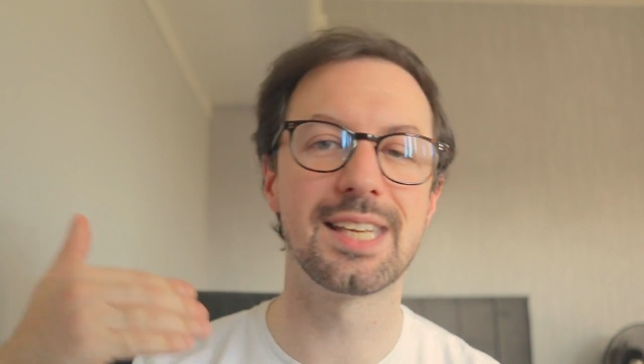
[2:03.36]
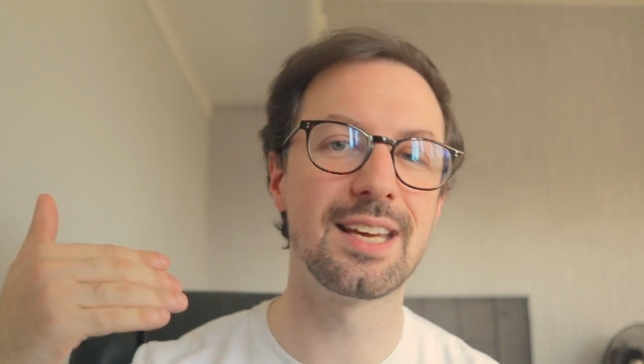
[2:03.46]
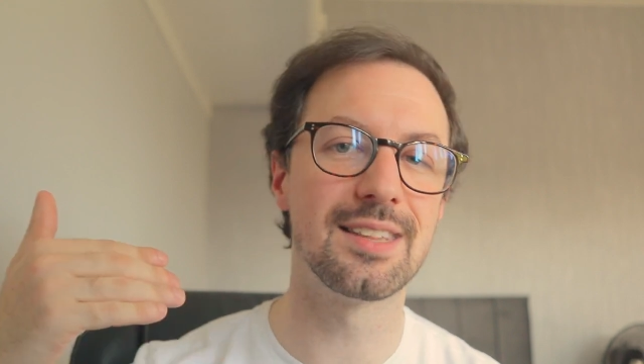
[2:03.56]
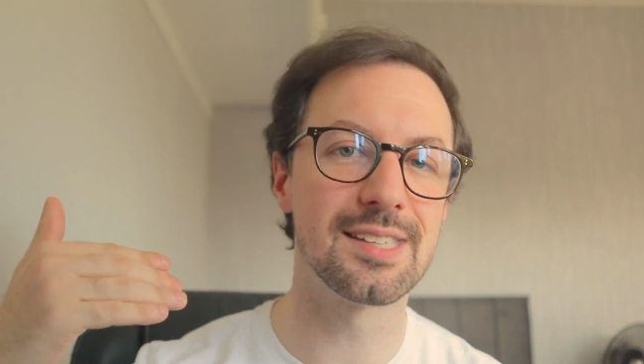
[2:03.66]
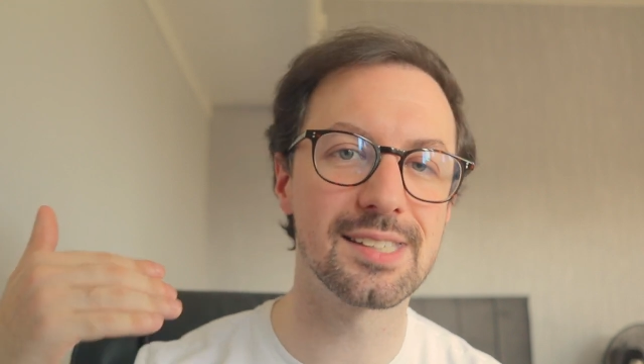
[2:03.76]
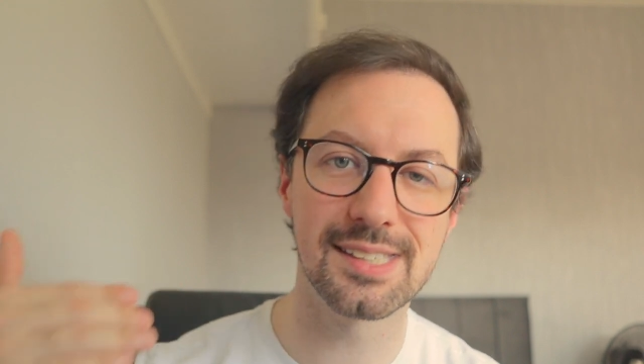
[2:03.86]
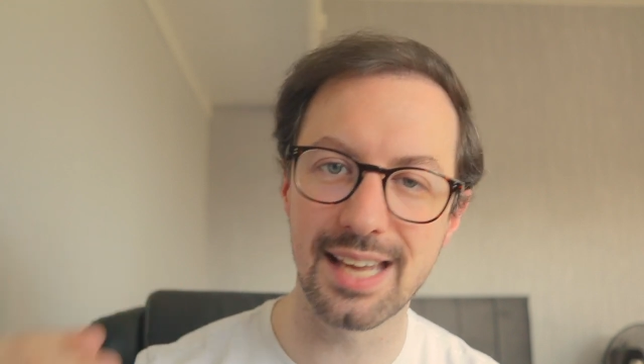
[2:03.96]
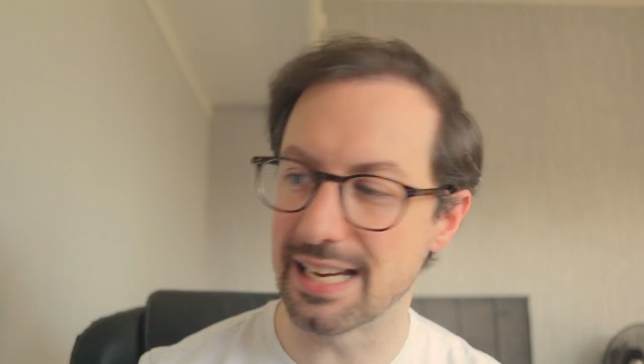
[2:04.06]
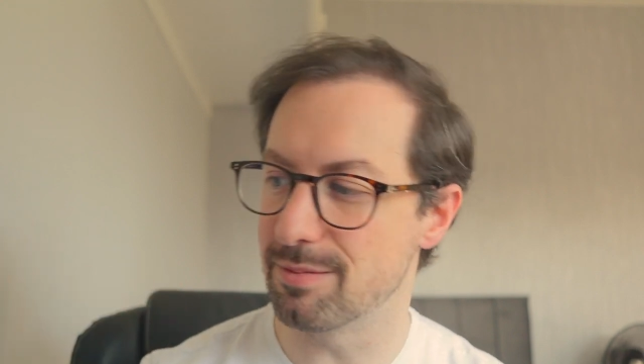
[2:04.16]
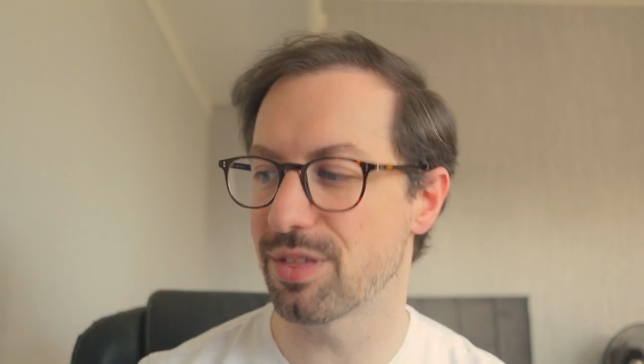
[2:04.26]
saying the
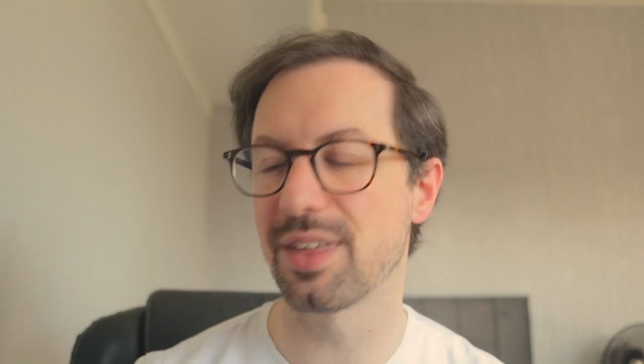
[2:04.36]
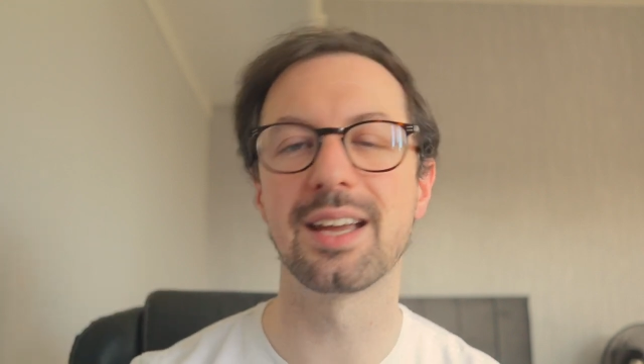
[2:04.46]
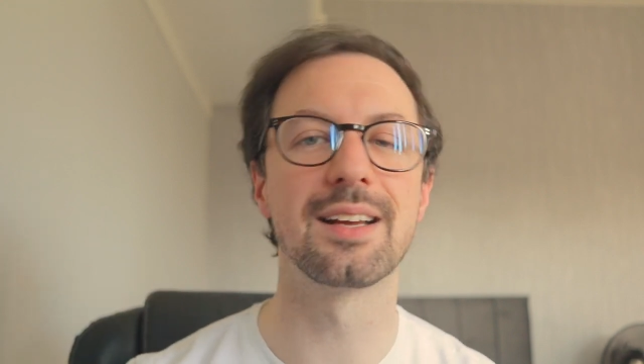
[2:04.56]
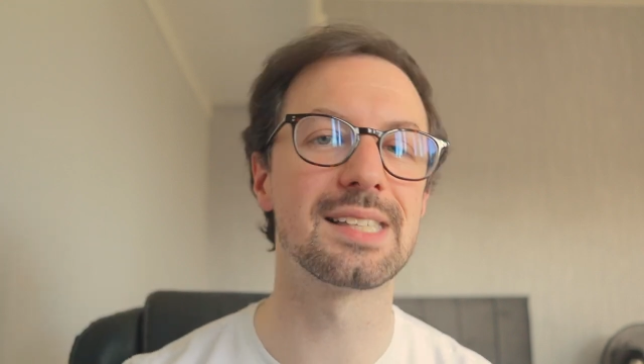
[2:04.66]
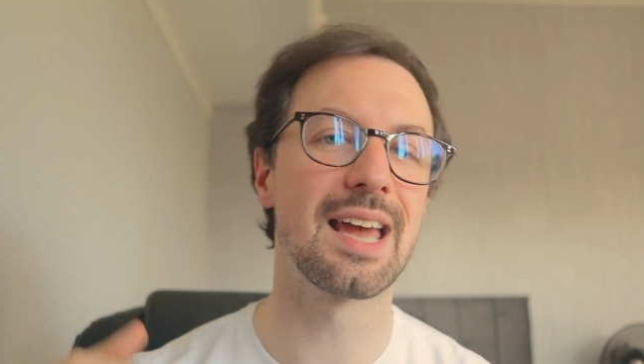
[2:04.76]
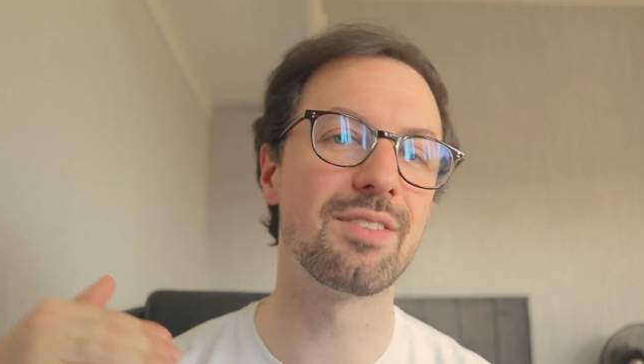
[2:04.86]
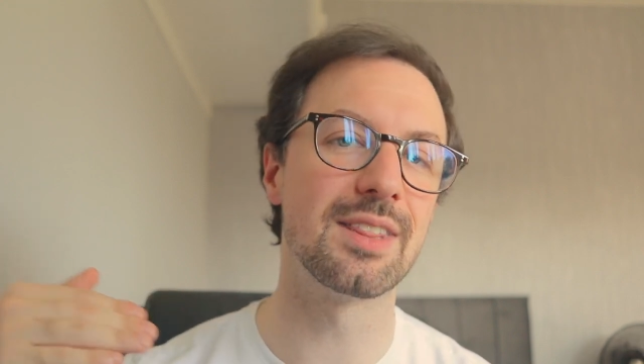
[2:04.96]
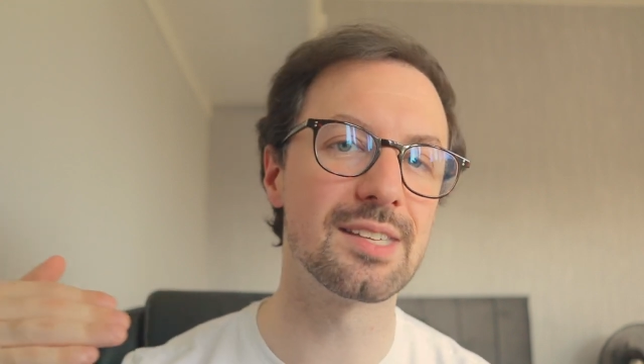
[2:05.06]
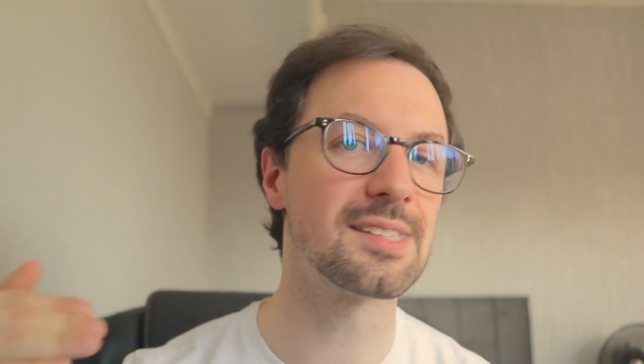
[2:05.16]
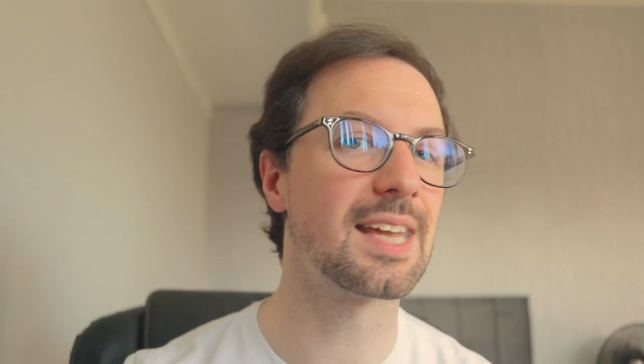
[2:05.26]
same things, having
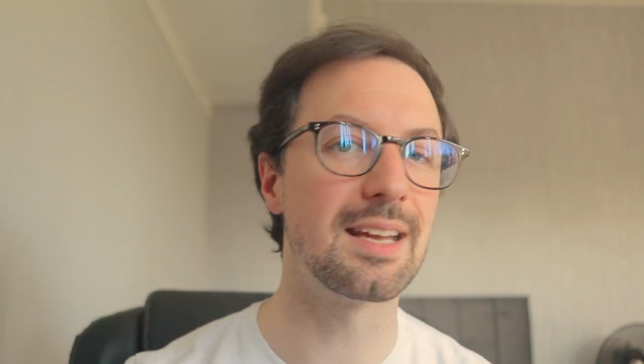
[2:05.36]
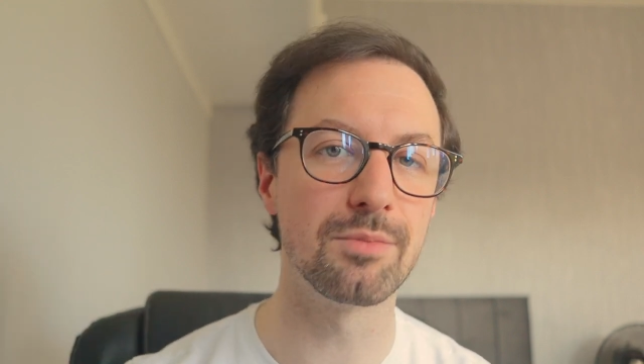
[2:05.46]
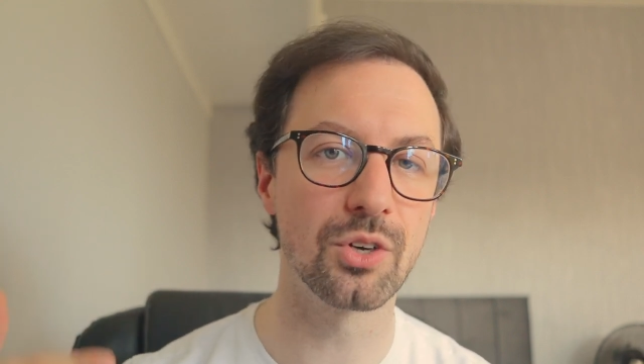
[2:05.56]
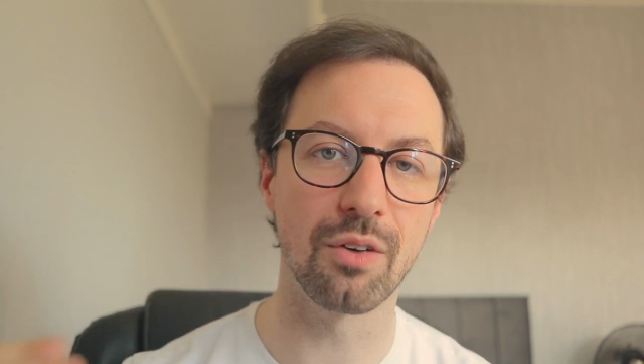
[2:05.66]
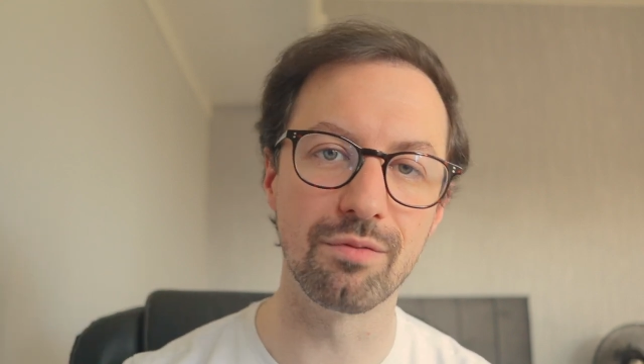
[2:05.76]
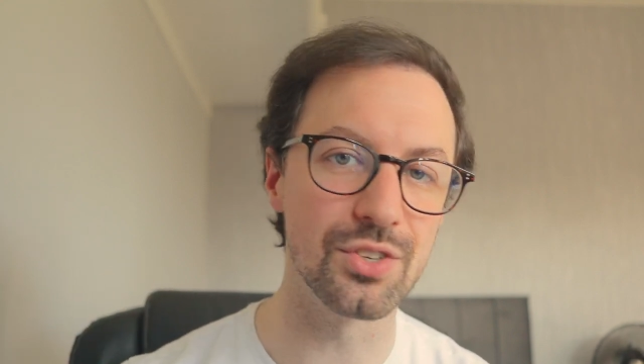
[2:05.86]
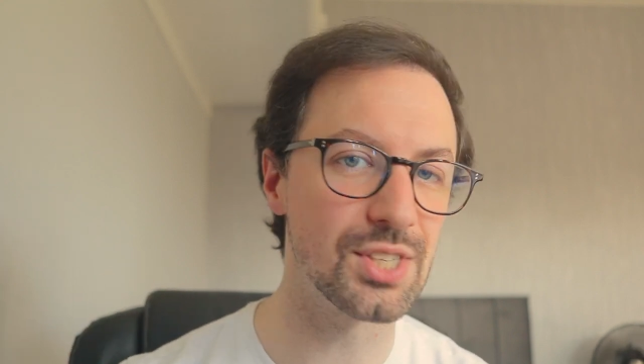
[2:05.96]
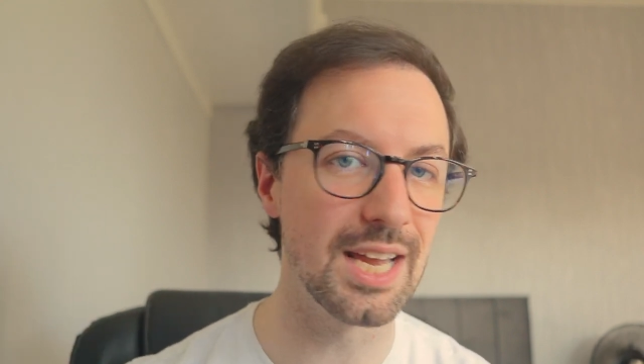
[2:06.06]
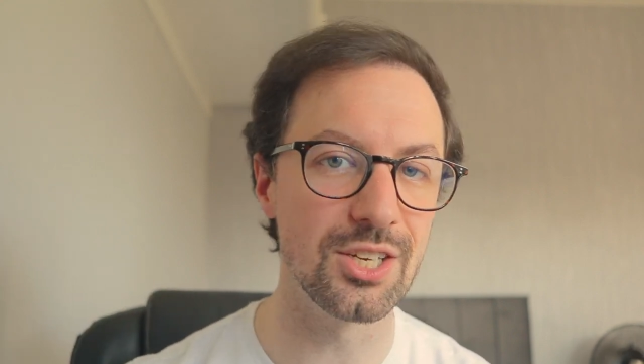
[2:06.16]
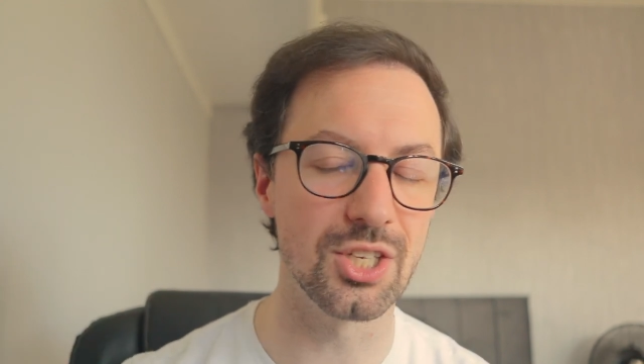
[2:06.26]
the same
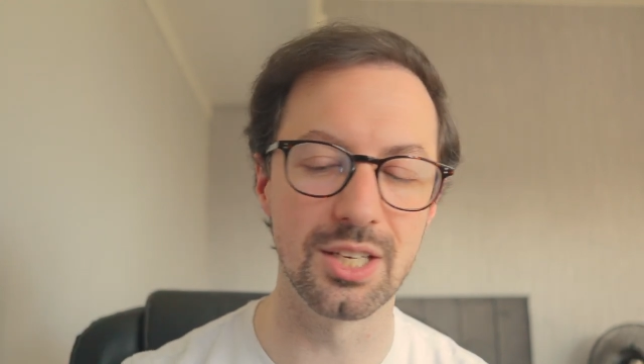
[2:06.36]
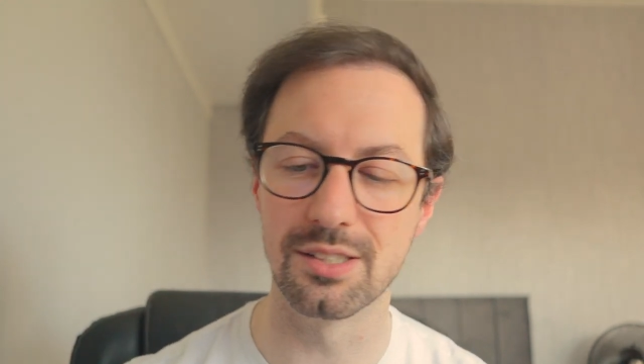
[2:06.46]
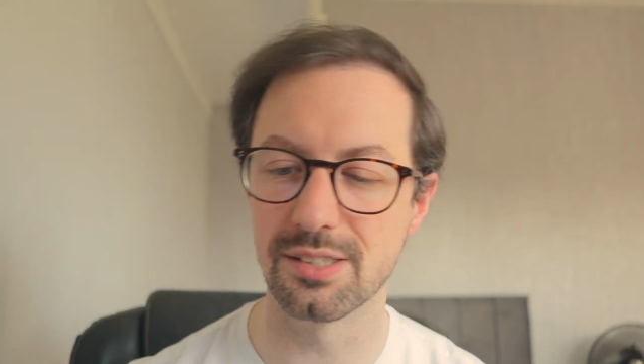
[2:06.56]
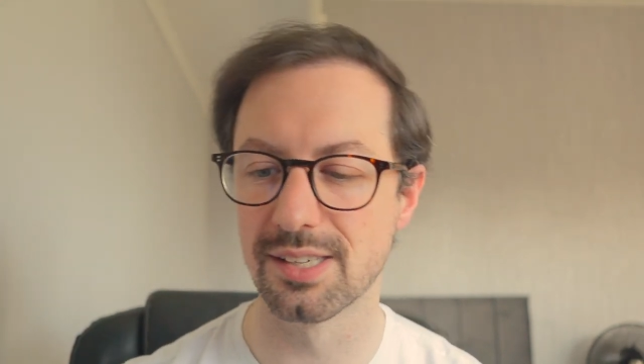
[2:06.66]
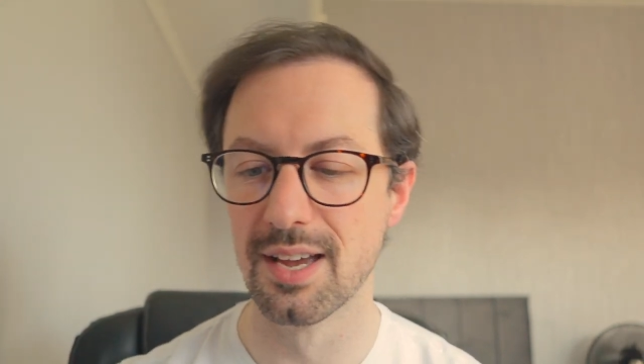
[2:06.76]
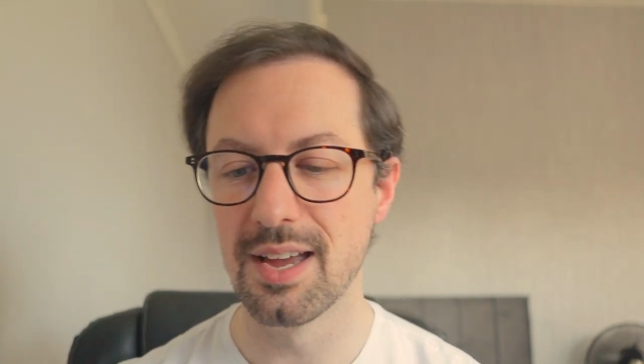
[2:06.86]
conversations,